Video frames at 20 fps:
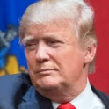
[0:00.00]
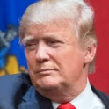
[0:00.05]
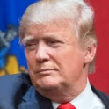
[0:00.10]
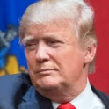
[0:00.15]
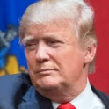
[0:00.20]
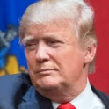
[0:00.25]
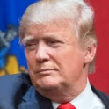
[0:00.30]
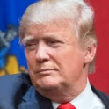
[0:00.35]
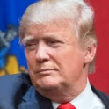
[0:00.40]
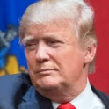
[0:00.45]

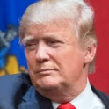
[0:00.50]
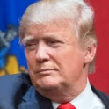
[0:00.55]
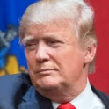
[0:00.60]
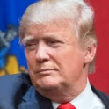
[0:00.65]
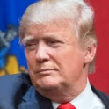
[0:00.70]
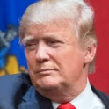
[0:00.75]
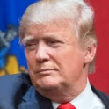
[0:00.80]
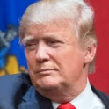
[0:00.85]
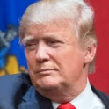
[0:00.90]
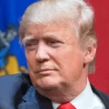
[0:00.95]

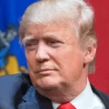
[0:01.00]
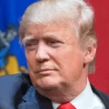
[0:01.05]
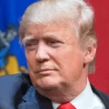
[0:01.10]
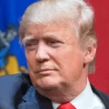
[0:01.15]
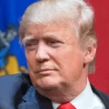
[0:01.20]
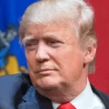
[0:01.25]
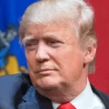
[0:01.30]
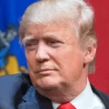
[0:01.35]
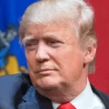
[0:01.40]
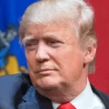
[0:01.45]

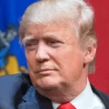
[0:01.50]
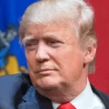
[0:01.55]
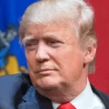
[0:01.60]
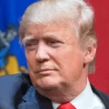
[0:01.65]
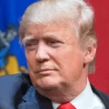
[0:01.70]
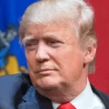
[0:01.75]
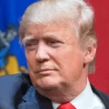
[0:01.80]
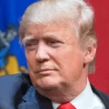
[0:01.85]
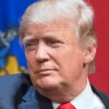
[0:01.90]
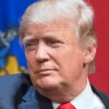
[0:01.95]

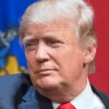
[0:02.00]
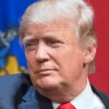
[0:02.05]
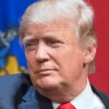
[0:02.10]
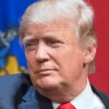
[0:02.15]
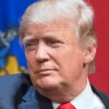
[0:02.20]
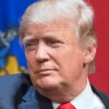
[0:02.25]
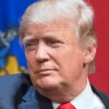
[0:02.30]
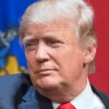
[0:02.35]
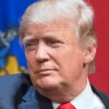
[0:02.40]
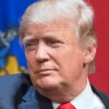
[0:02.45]

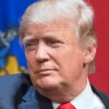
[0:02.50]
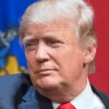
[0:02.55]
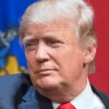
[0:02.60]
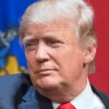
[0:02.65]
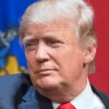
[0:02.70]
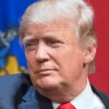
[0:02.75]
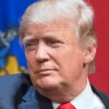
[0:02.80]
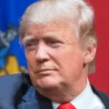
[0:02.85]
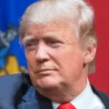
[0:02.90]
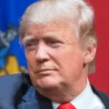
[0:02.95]

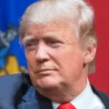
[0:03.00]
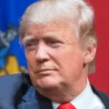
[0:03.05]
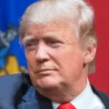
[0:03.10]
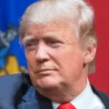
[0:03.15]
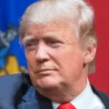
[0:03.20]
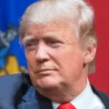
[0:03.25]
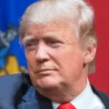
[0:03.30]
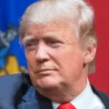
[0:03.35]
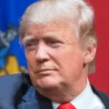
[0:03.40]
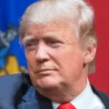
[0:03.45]

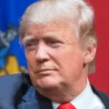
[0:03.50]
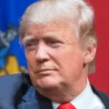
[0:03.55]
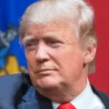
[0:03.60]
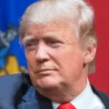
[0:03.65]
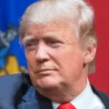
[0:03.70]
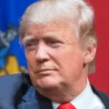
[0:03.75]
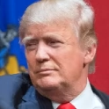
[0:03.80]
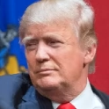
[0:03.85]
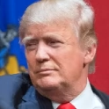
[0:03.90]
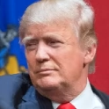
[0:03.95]

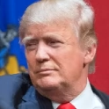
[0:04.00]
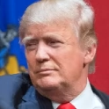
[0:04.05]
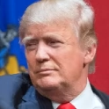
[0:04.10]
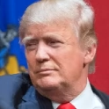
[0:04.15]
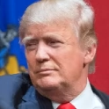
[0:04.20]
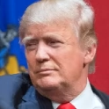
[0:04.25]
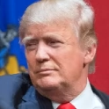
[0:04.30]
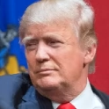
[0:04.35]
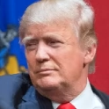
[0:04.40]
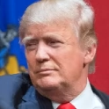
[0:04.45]

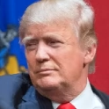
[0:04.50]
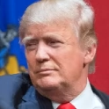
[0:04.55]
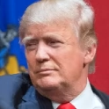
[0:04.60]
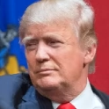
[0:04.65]
(no lip movement)